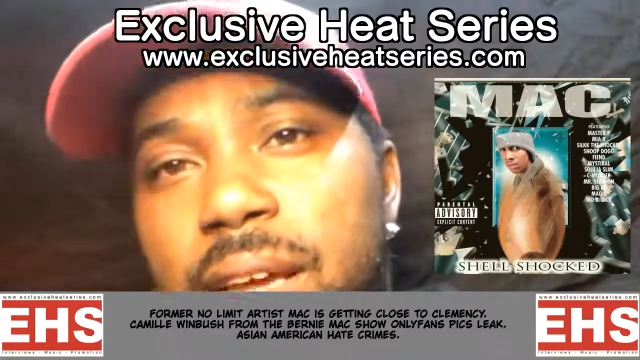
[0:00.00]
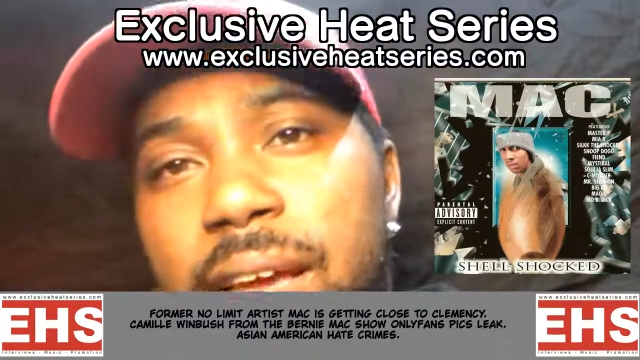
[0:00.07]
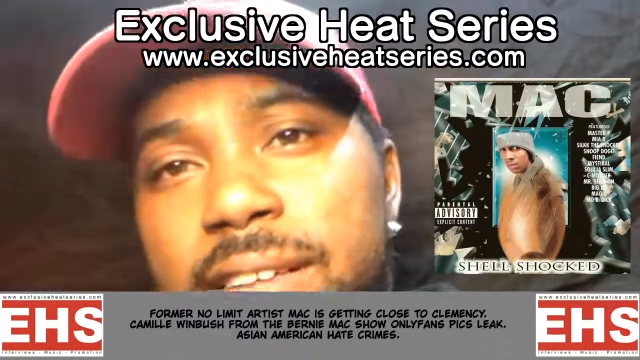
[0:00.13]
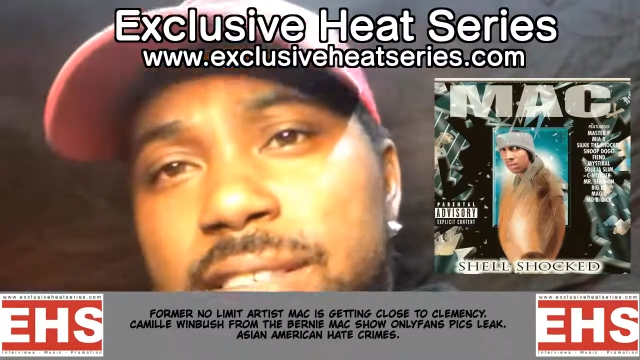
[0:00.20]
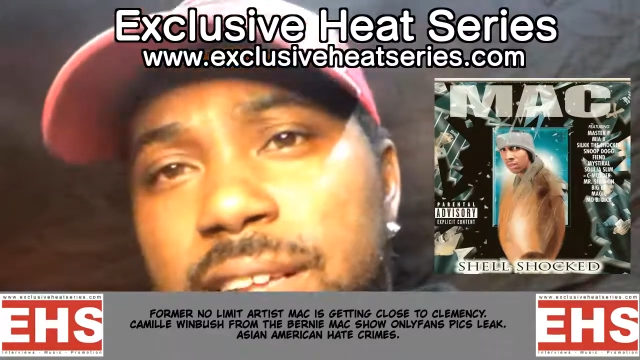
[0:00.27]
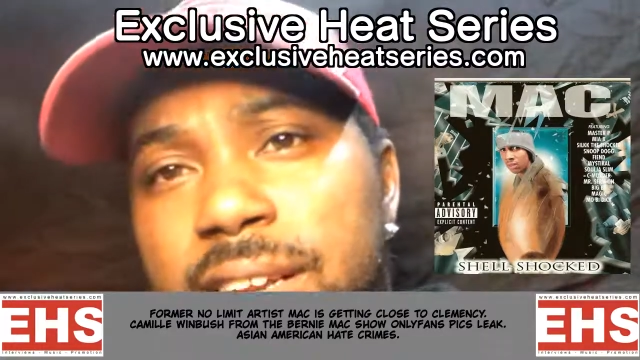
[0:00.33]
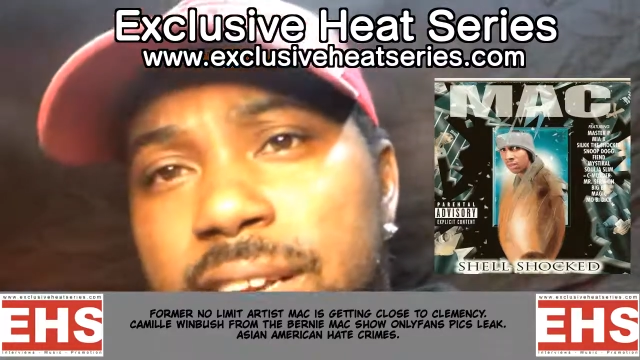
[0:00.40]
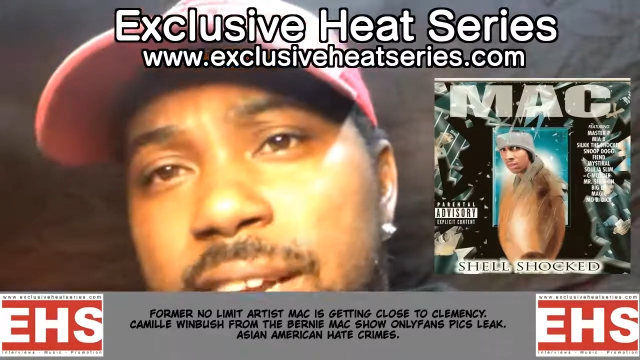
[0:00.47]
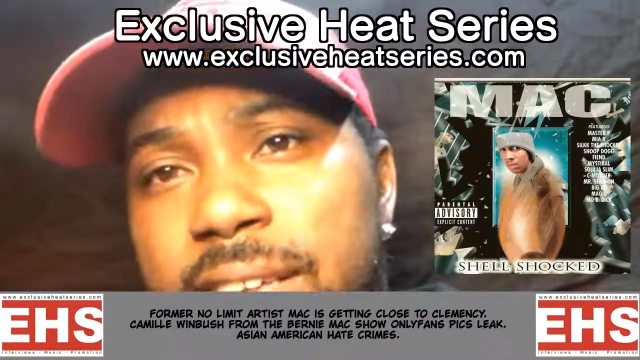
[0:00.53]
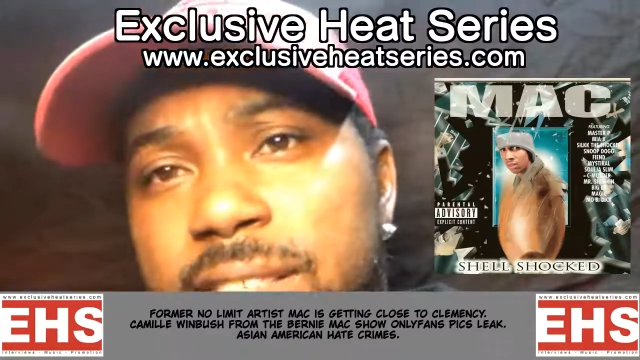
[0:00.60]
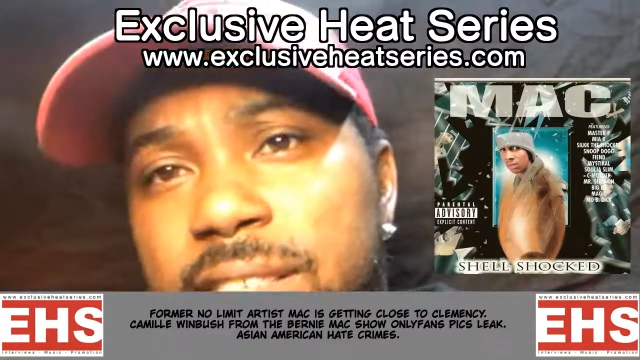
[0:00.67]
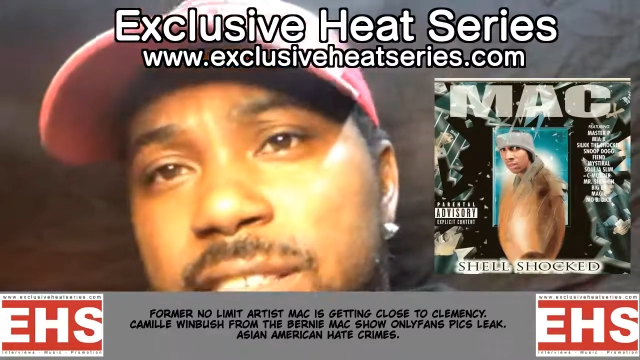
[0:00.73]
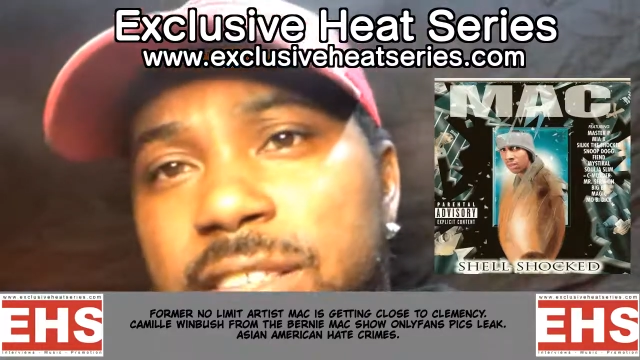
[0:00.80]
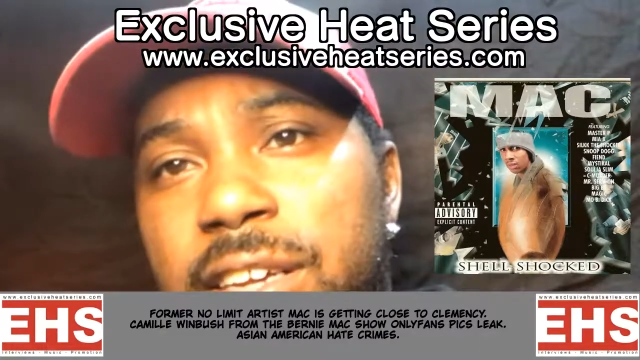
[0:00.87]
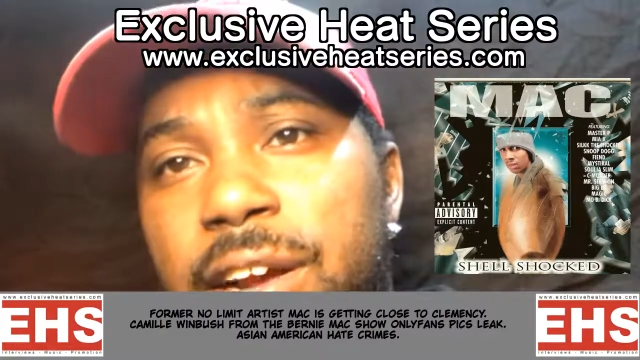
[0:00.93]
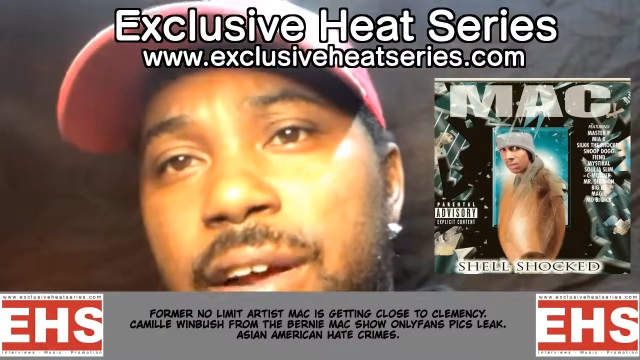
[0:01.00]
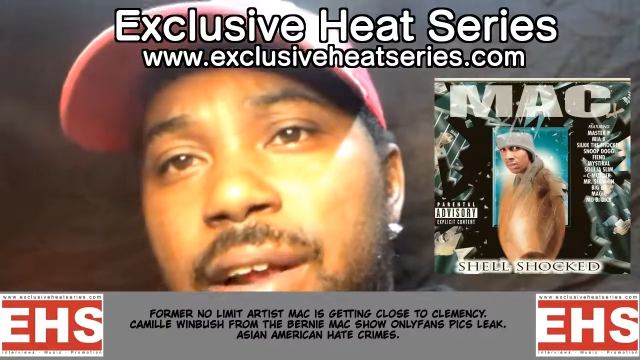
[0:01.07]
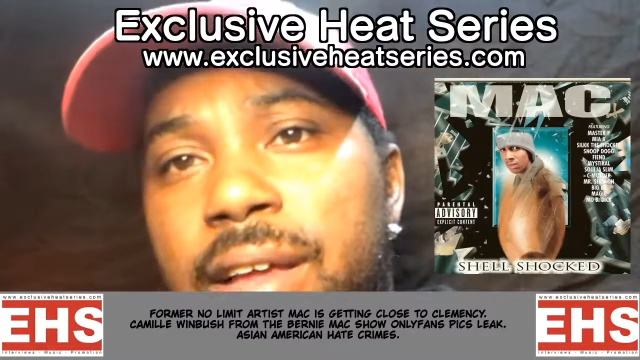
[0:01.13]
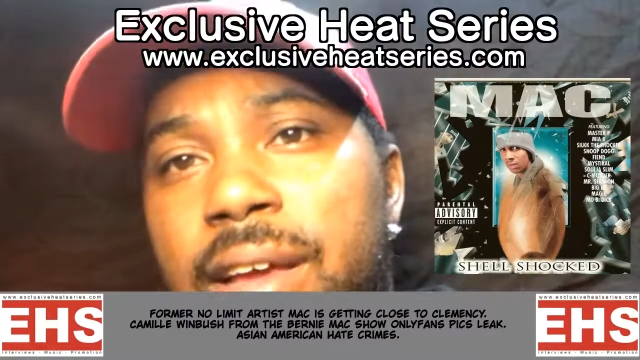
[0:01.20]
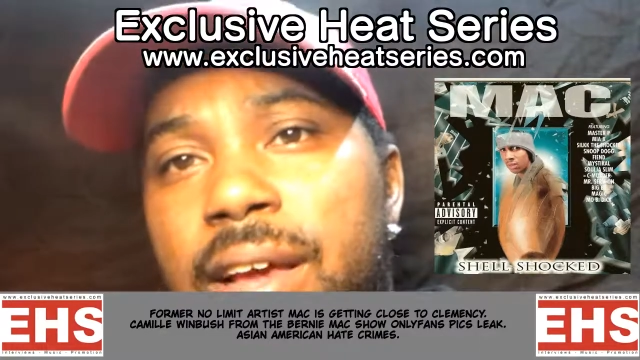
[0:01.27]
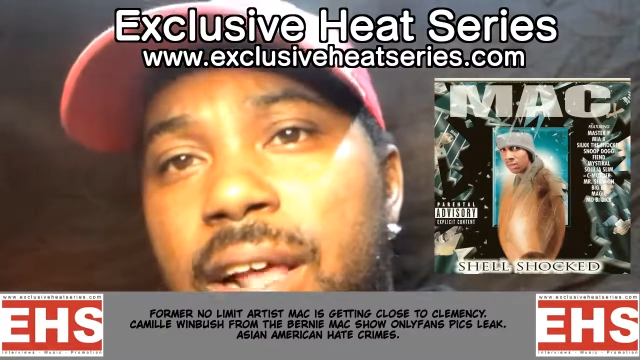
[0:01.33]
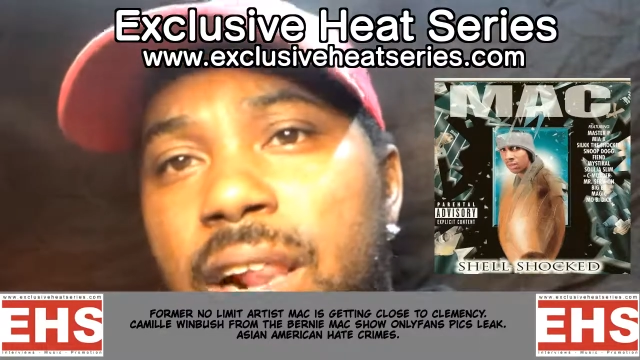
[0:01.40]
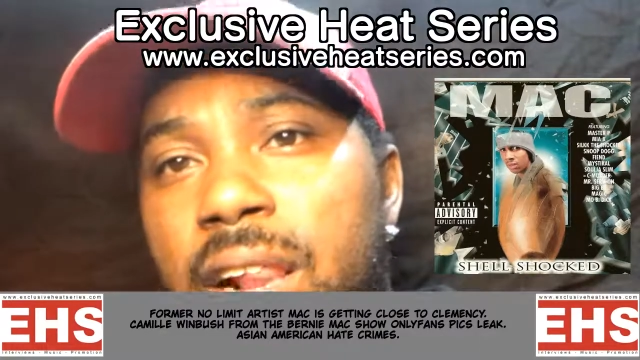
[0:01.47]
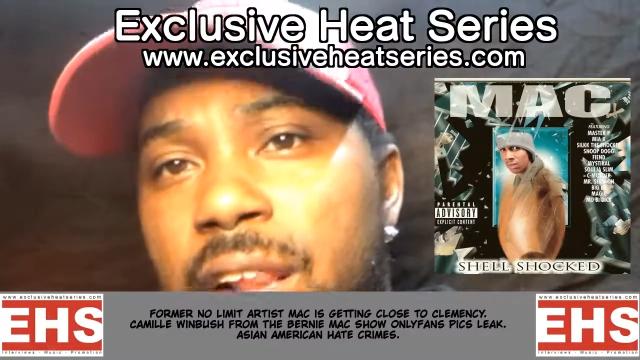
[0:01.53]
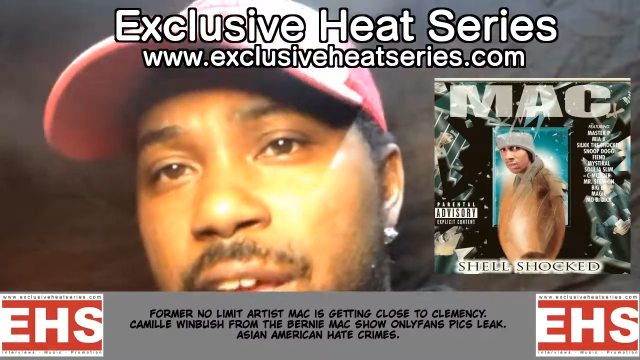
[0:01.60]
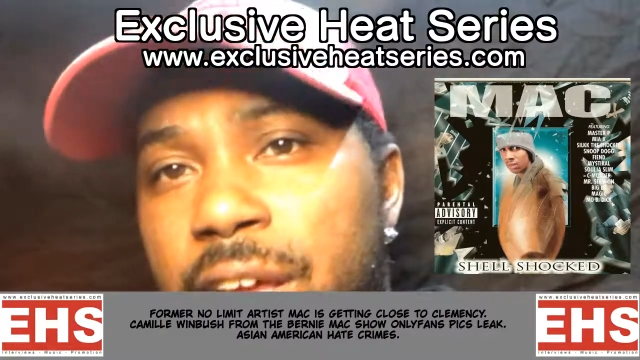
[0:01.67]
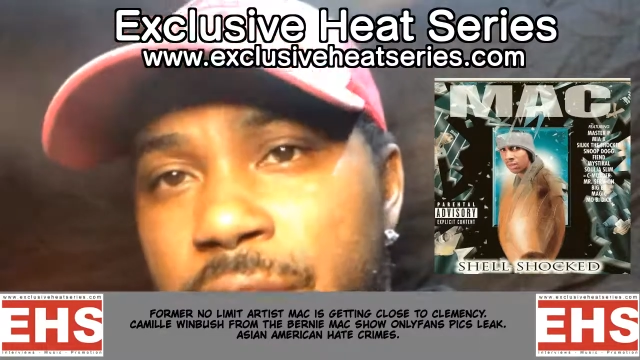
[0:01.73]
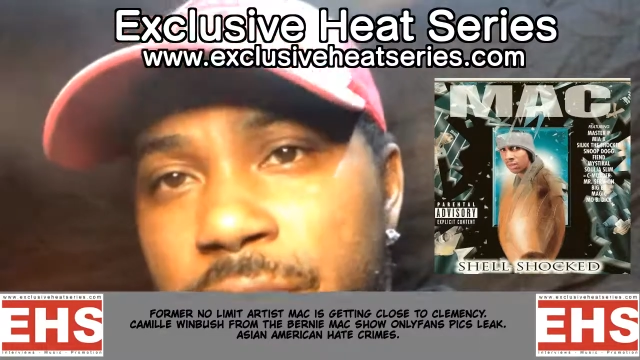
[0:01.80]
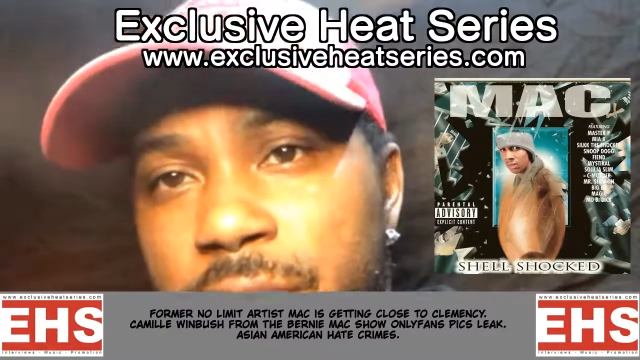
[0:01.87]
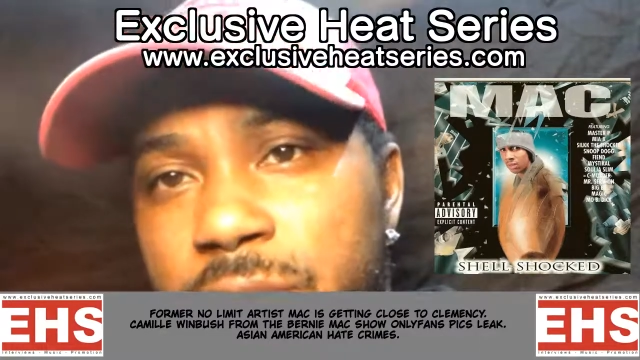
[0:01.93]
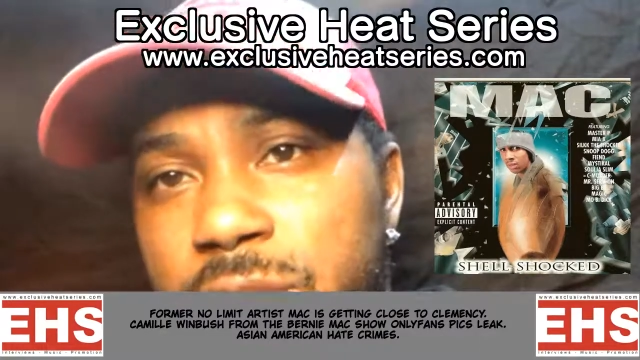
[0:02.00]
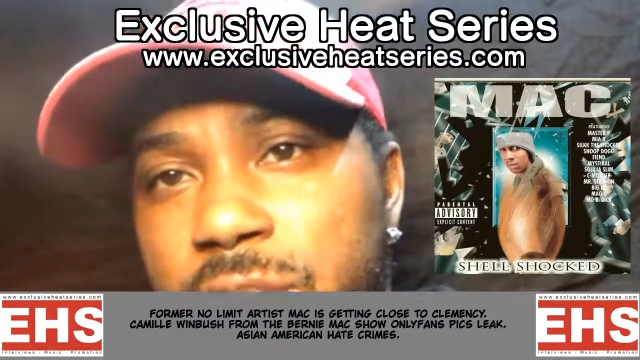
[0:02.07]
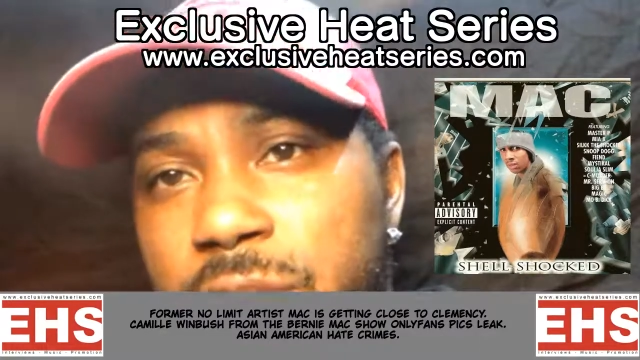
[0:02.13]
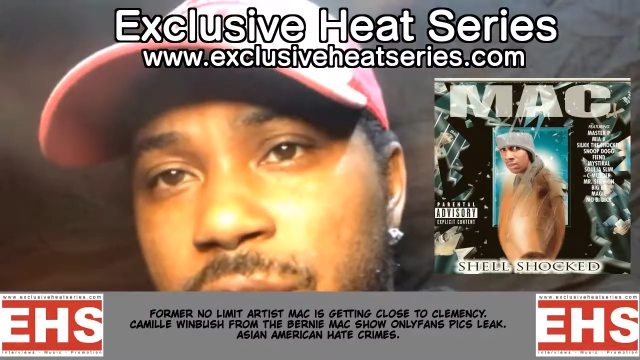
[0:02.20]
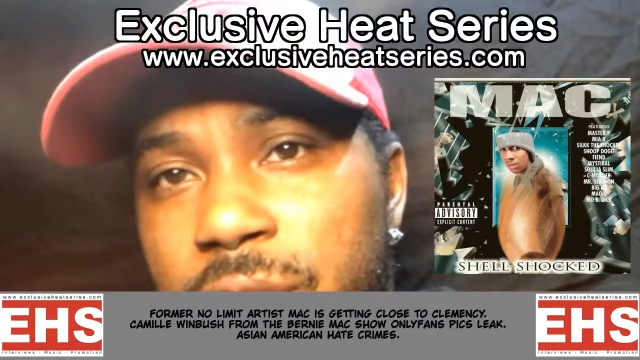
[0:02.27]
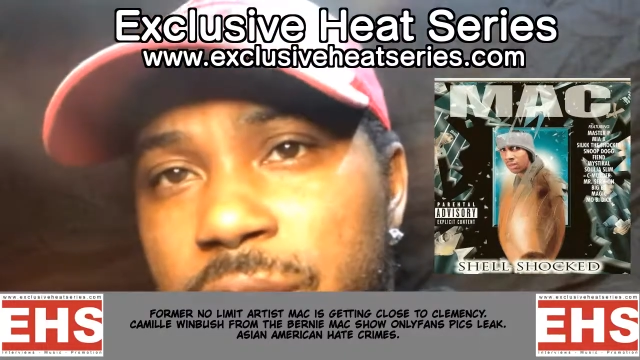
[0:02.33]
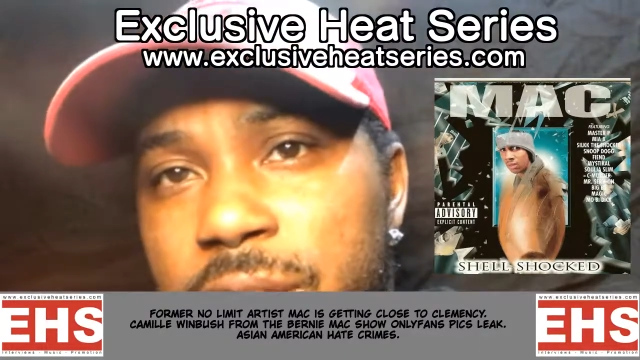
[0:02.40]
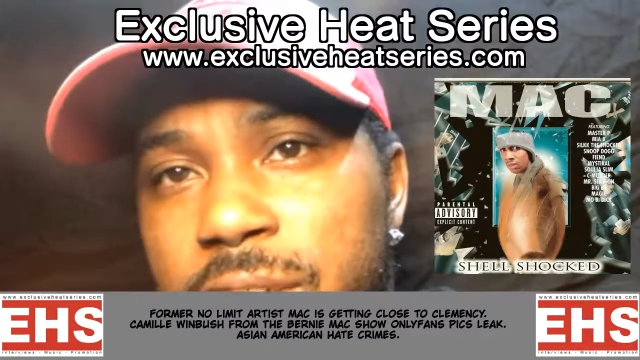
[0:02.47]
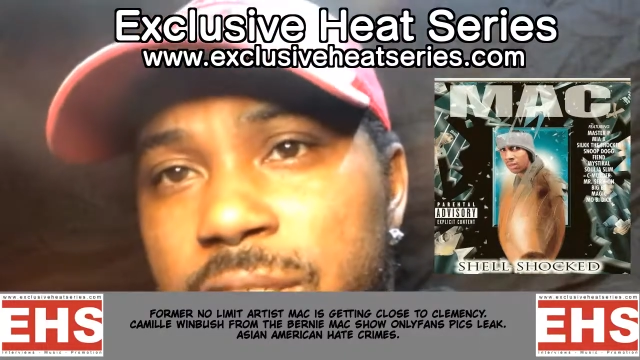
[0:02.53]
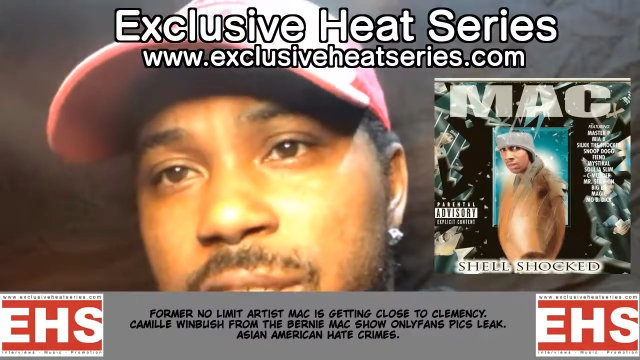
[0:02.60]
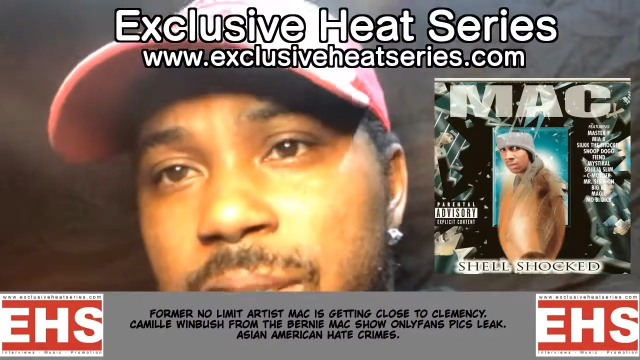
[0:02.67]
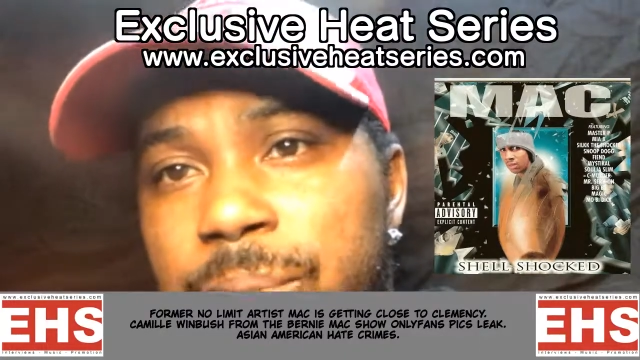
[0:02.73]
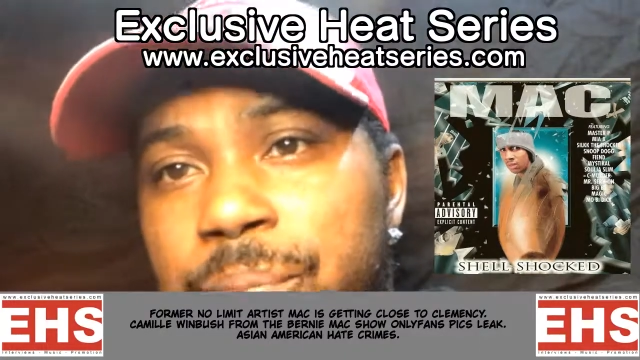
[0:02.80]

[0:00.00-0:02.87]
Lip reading: isn't necessarily cleared of the charge.